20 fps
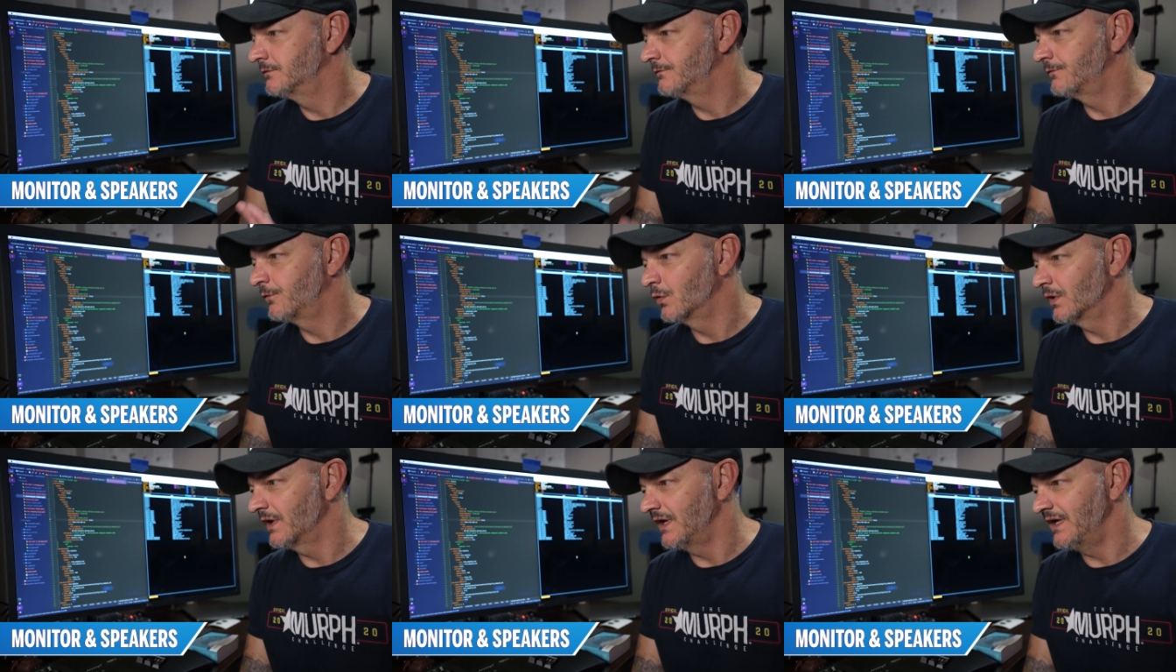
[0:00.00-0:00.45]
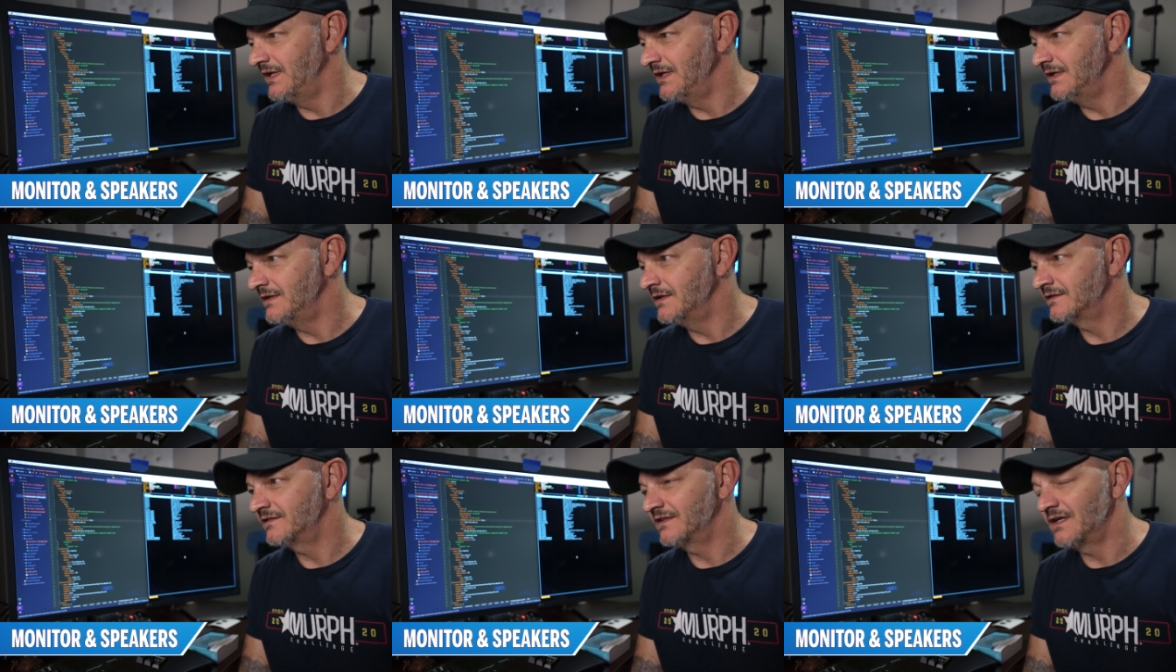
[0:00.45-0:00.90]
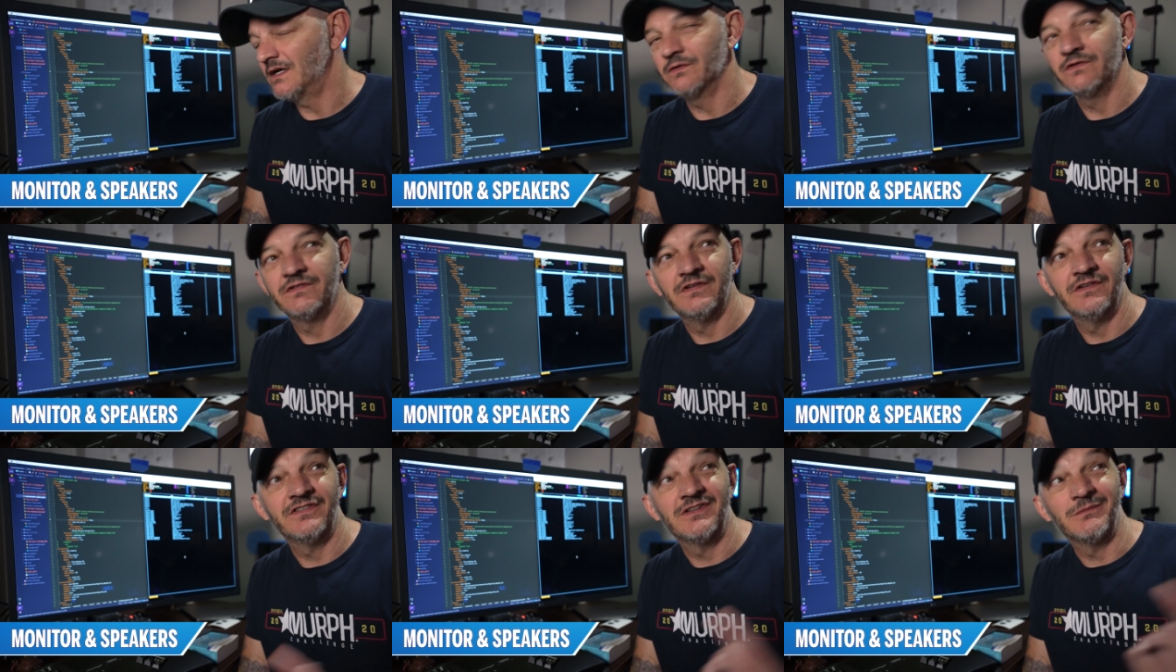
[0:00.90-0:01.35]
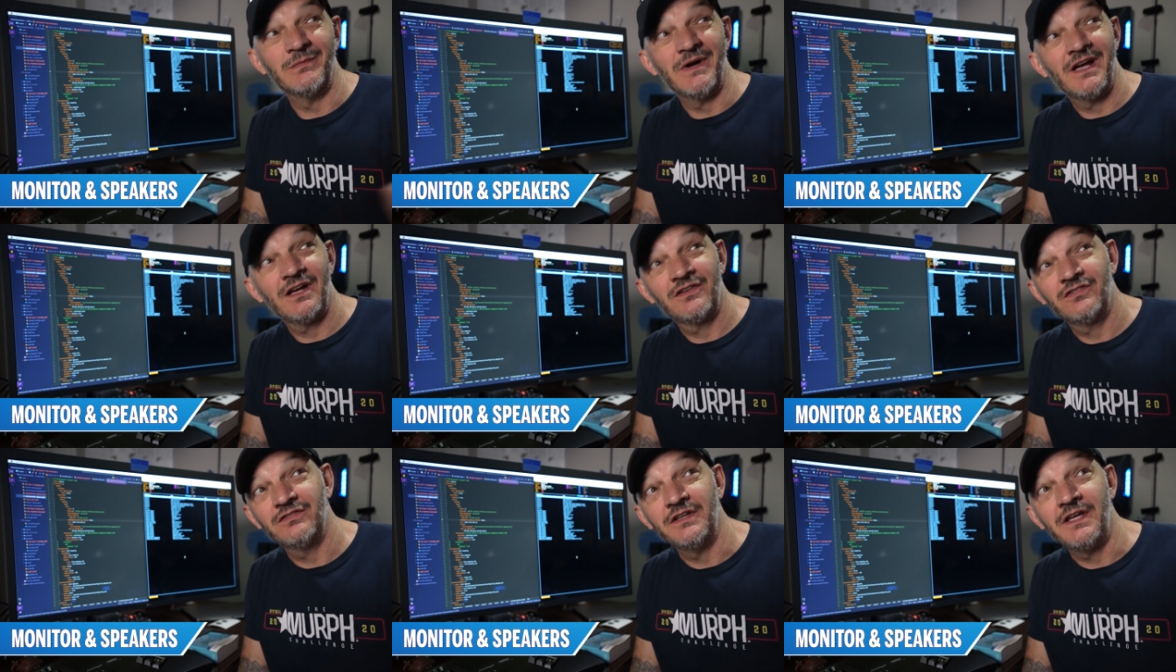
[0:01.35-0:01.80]
for any sound system. I
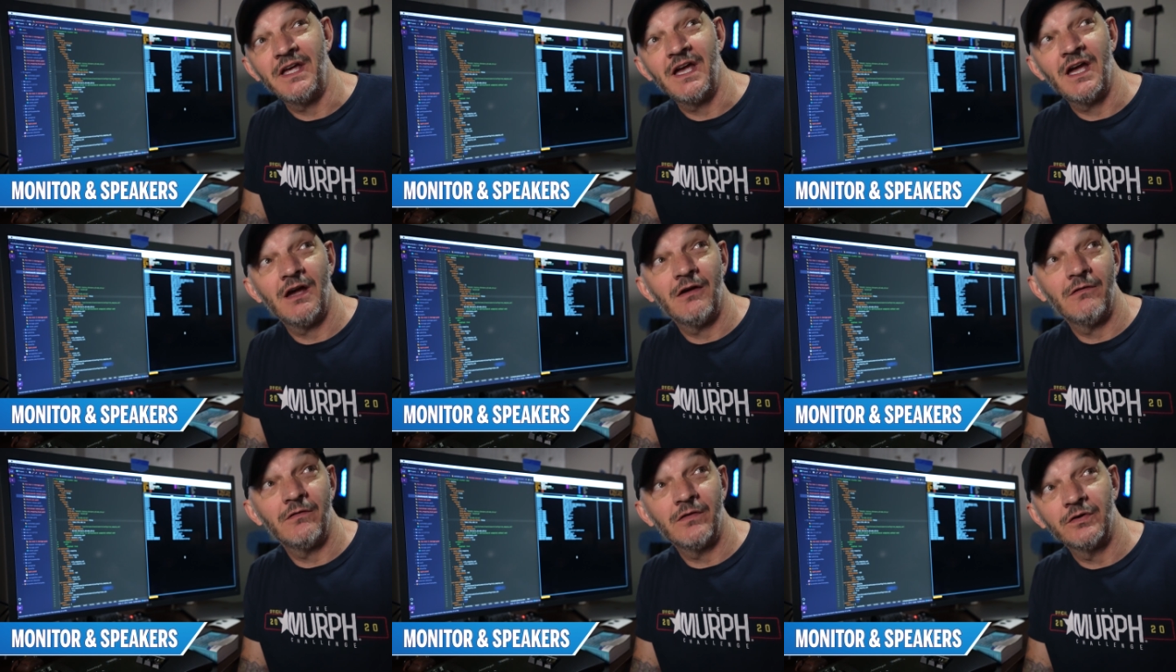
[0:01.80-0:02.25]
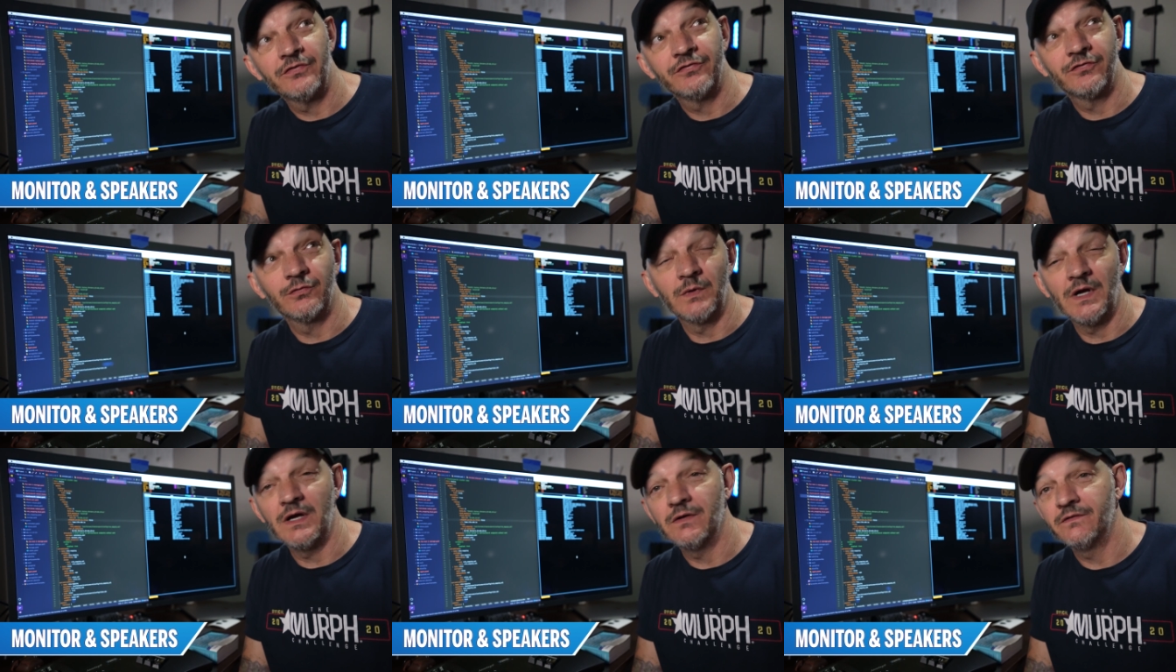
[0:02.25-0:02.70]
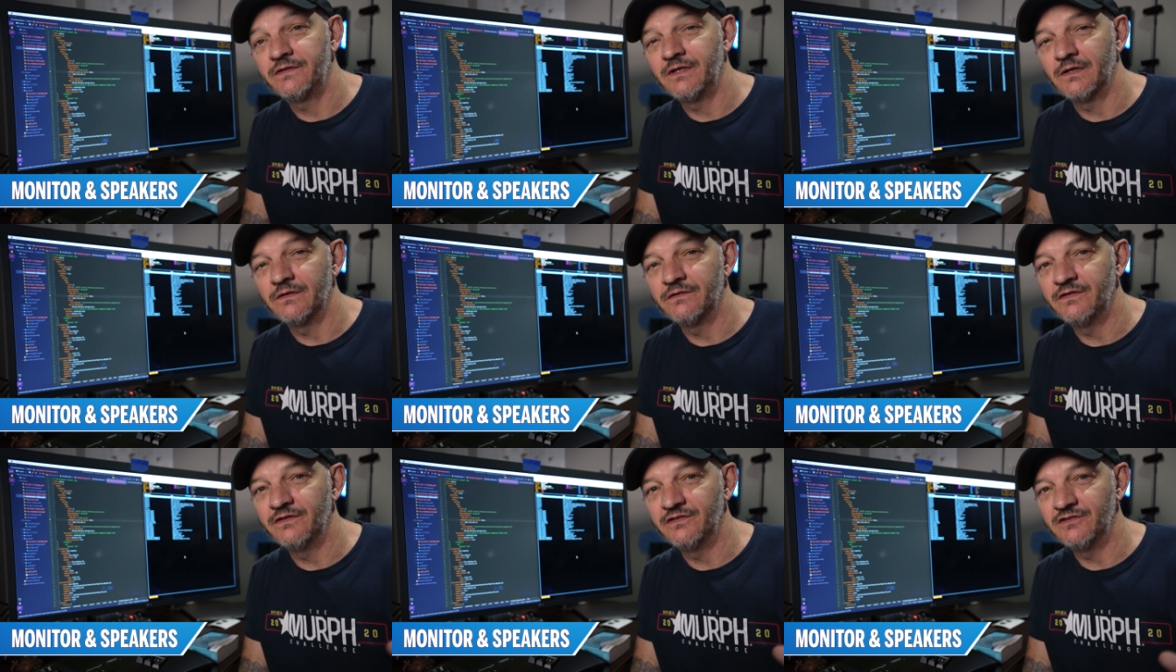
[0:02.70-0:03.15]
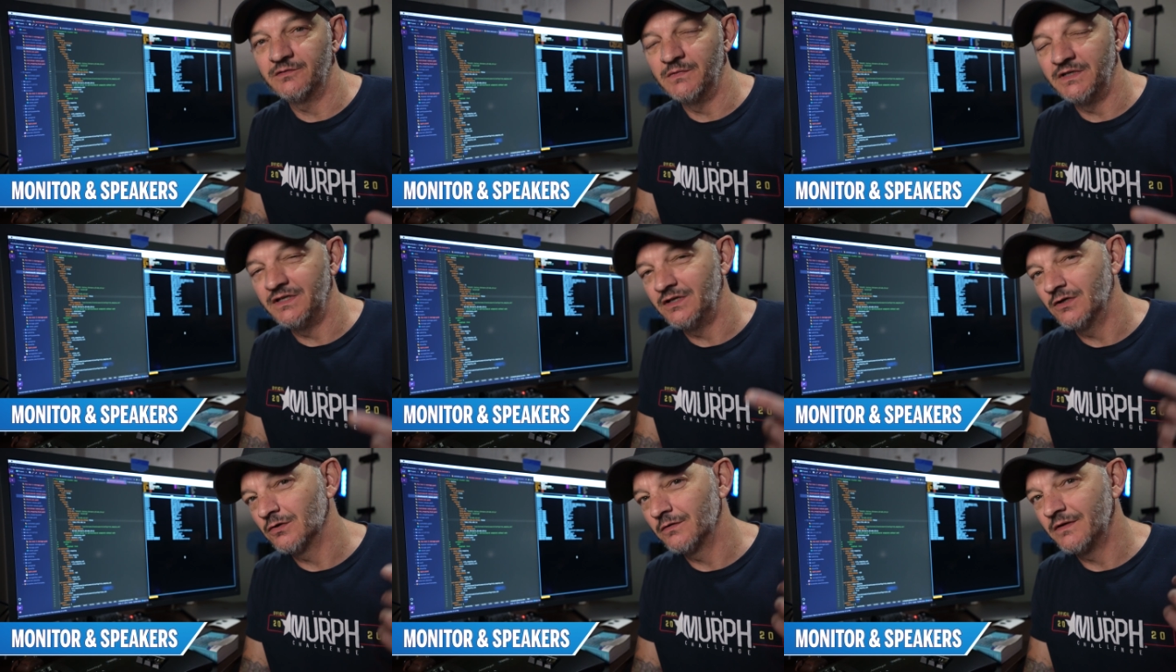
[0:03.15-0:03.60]
actually have a surround sound system
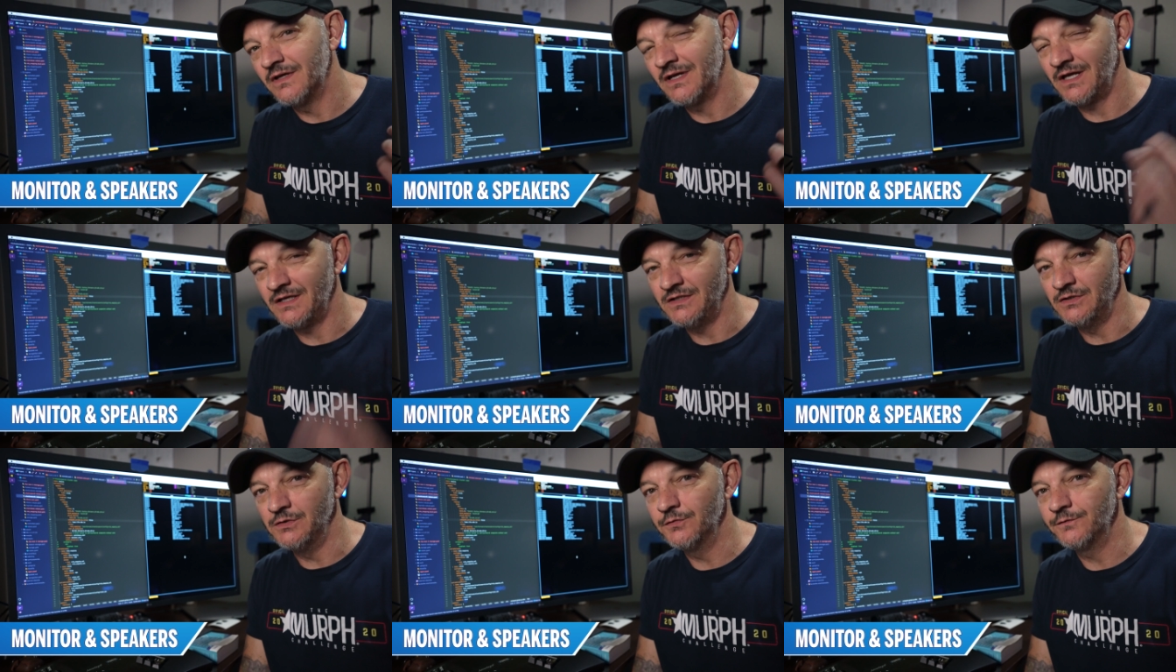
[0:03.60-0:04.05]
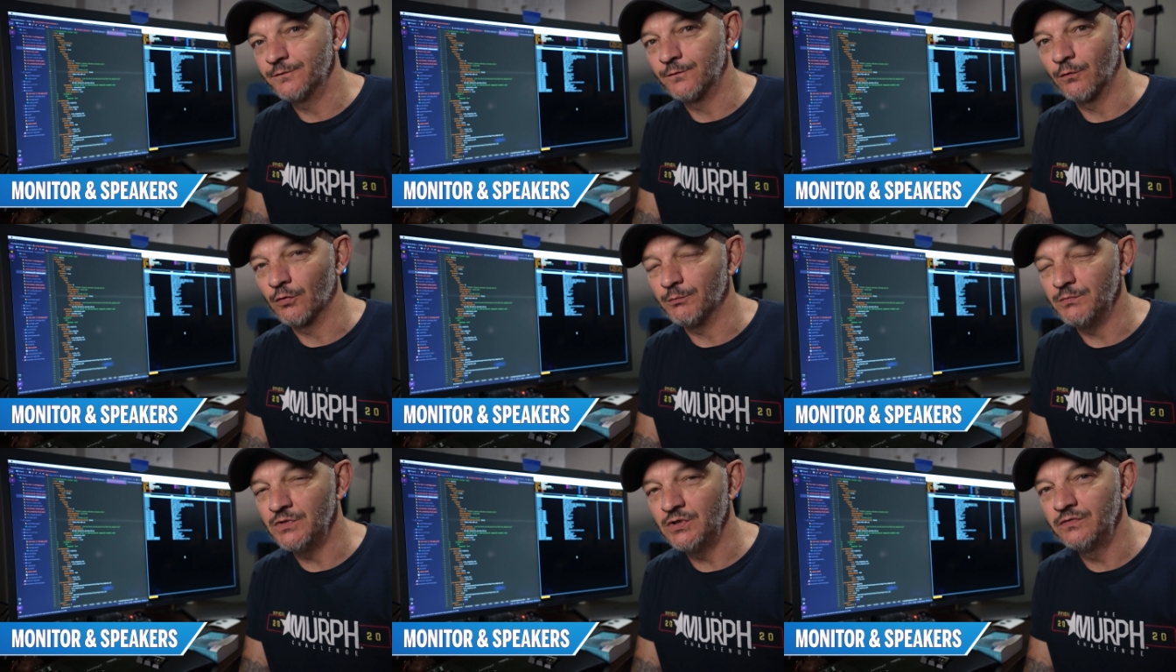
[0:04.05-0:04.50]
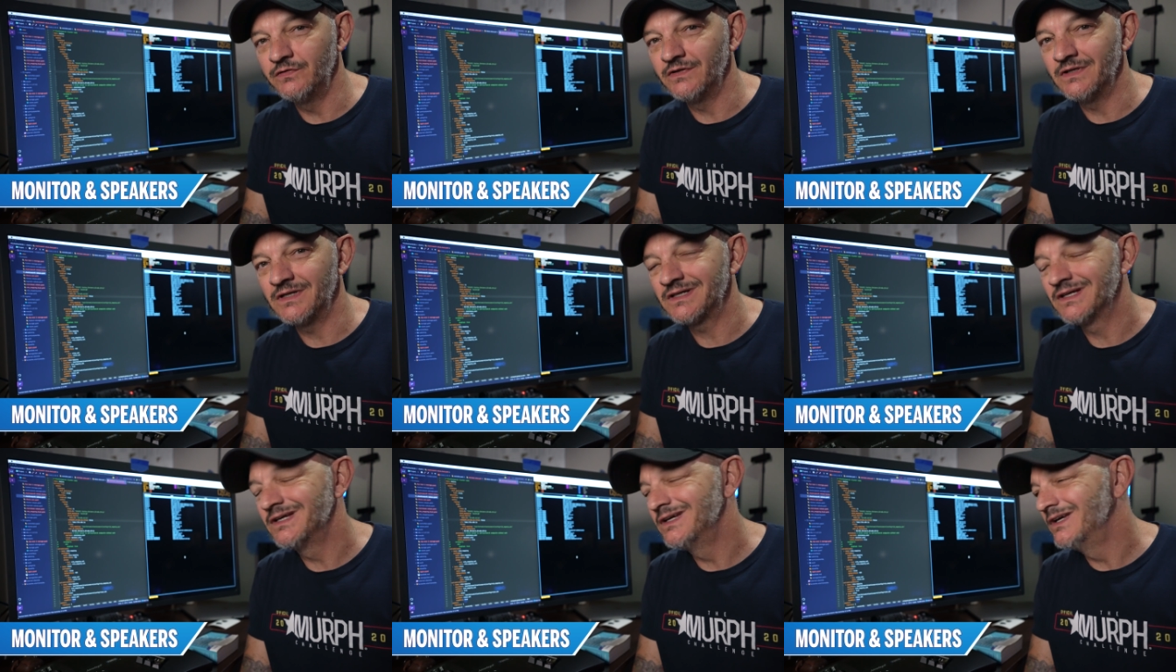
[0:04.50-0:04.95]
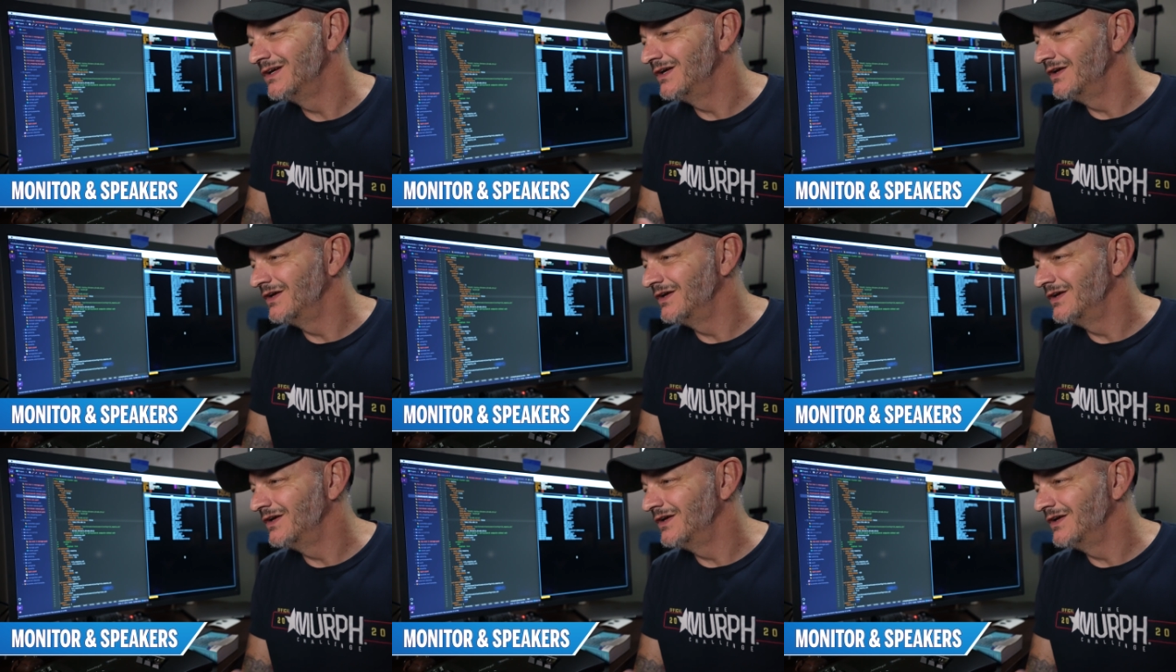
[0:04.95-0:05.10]
in here that I use for music.